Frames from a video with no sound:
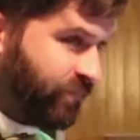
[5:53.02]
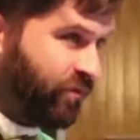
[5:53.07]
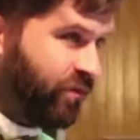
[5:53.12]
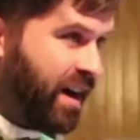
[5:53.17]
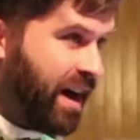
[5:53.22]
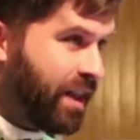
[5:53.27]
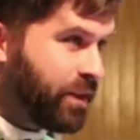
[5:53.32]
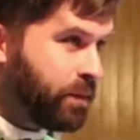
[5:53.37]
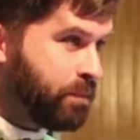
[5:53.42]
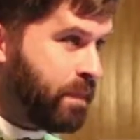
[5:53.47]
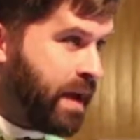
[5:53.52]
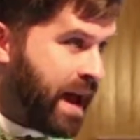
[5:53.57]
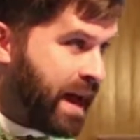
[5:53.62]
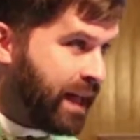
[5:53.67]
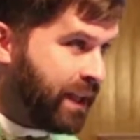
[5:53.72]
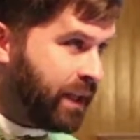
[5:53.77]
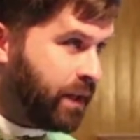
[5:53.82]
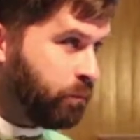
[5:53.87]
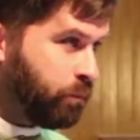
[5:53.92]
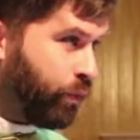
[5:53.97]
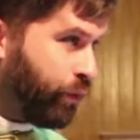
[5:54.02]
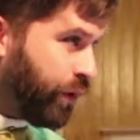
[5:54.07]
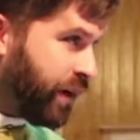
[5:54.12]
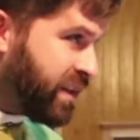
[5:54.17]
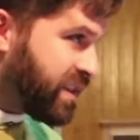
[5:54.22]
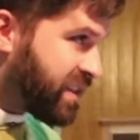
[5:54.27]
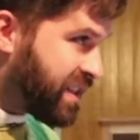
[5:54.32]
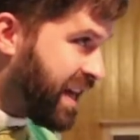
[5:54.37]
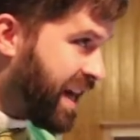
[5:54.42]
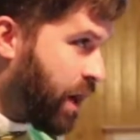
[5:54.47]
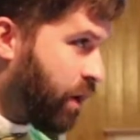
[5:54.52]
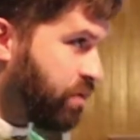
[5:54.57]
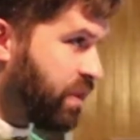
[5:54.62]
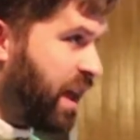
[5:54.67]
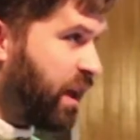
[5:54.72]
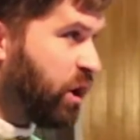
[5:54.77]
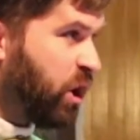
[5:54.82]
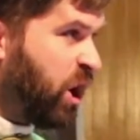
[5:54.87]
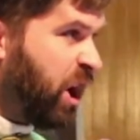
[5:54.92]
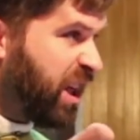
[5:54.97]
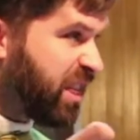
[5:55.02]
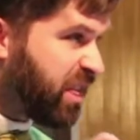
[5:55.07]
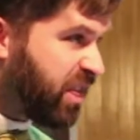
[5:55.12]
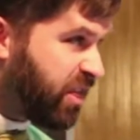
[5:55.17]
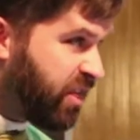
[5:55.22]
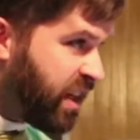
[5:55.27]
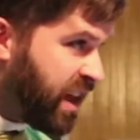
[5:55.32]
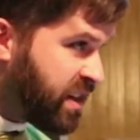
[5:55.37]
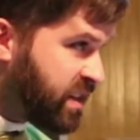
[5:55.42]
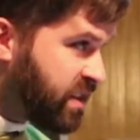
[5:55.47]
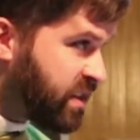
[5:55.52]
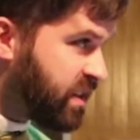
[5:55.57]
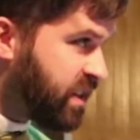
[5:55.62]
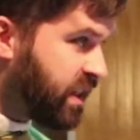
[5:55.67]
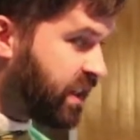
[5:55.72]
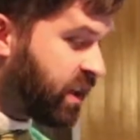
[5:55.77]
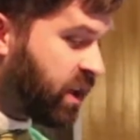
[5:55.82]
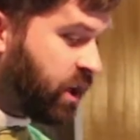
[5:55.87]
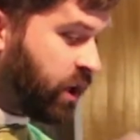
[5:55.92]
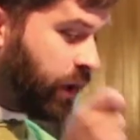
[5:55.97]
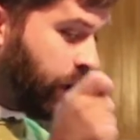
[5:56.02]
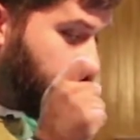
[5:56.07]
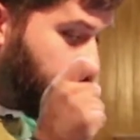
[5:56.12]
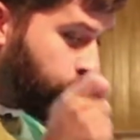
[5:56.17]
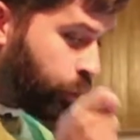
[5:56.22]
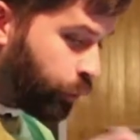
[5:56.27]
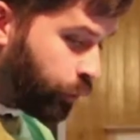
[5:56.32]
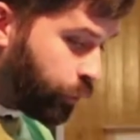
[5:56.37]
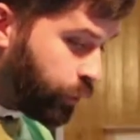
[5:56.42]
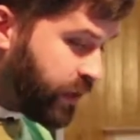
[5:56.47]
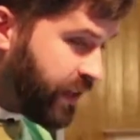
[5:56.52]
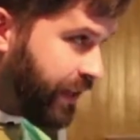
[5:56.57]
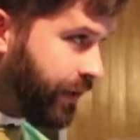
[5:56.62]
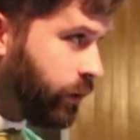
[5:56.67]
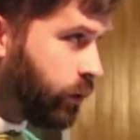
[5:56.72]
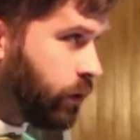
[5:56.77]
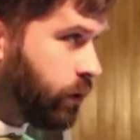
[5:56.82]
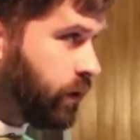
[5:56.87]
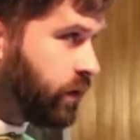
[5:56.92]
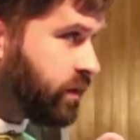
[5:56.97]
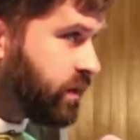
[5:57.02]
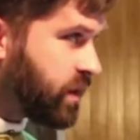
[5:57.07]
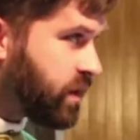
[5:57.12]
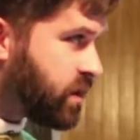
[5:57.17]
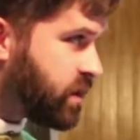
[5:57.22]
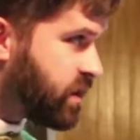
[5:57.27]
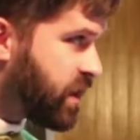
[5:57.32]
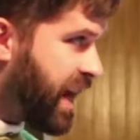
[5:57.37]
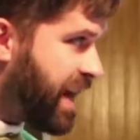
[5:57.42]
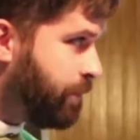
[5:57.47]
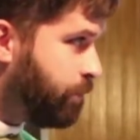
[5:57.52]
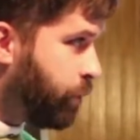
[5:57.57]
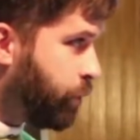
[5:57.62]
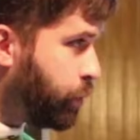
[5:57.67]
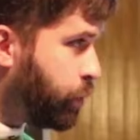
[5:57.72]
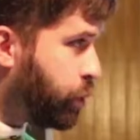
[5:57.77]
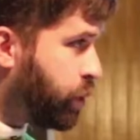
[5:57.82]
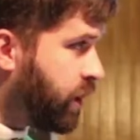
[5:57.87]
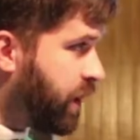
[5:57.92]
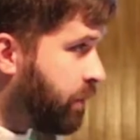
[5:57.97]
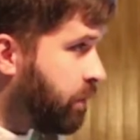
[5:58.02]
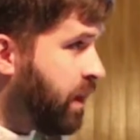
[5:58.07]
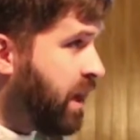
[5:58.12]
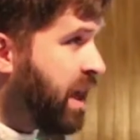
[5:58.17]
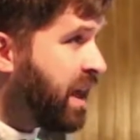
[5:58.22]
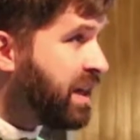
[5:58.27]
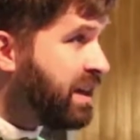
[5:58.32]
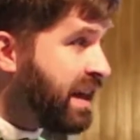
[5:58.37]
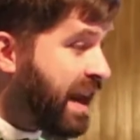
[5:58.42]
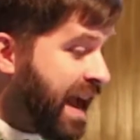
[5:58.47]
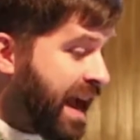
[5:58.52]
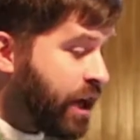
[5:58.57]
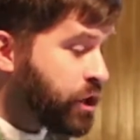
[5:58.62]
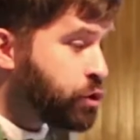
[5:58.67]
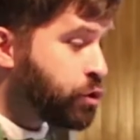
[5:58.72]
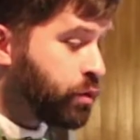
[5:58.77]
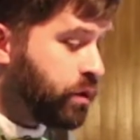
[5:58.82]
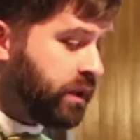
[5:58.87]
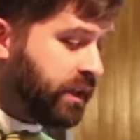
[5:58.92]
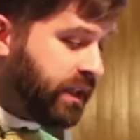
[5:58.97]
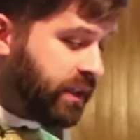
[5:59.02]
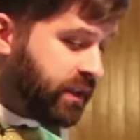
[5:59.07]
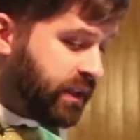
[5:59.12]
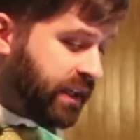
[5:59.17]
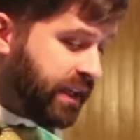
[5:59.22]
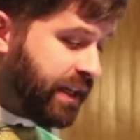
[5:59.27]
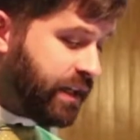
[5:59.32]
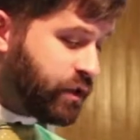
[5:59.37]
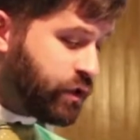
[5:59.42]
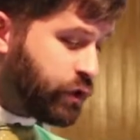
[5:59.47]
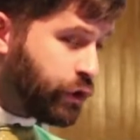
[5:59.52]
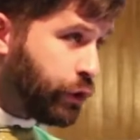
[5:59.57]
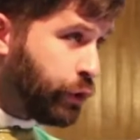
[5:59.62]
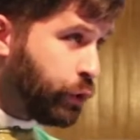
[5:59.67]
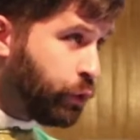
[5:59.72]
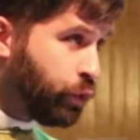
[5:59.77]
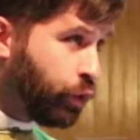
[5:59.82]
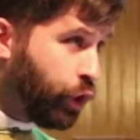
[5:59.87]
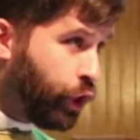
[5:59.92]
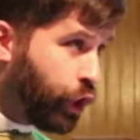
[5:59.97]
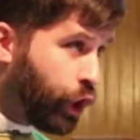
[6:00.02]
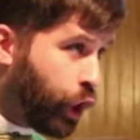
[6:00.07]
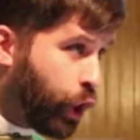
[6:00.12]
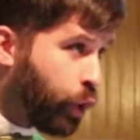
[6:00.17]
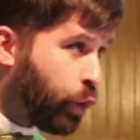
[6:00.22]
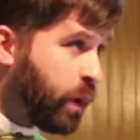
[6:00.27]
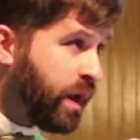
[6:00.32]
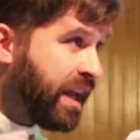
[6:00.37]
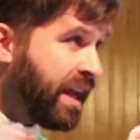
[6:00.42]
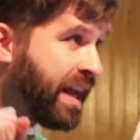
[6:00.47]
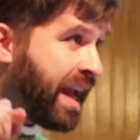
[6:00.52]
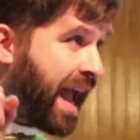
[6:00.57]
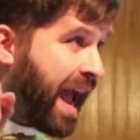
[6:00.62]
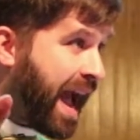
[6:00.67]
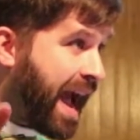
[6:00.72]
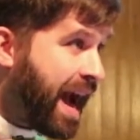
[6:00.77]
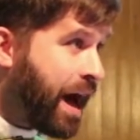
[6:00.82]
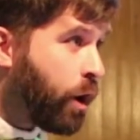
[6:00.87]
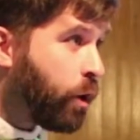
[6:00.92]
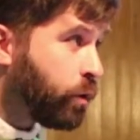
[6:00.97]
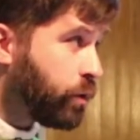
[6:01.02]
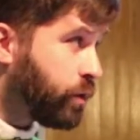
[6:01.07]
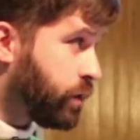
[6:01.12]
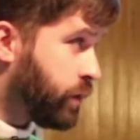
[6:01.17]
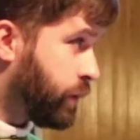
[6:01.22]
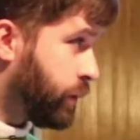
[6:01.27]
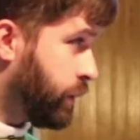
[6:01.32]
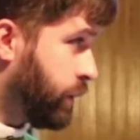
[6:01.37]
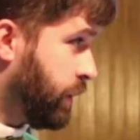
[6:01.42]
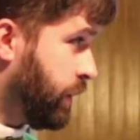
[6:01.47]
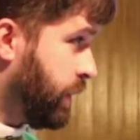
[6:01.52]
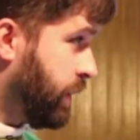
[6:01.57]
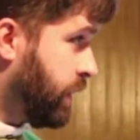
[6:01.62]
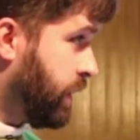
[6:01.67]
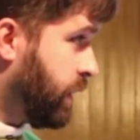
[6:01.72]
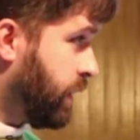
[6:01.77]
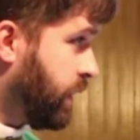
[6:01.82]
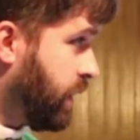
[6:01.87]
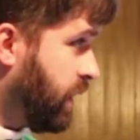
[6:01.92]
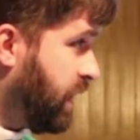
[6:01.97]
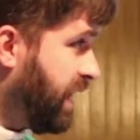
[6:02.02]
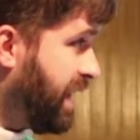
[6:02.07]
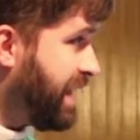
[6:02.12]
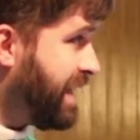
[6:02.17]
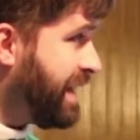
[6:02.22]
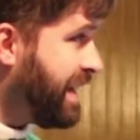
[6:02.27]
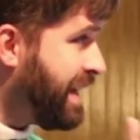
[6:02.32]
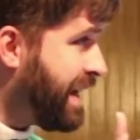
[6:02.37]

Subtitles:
Father Mallon points out that authentic, real discipleship naturally leads to going out. It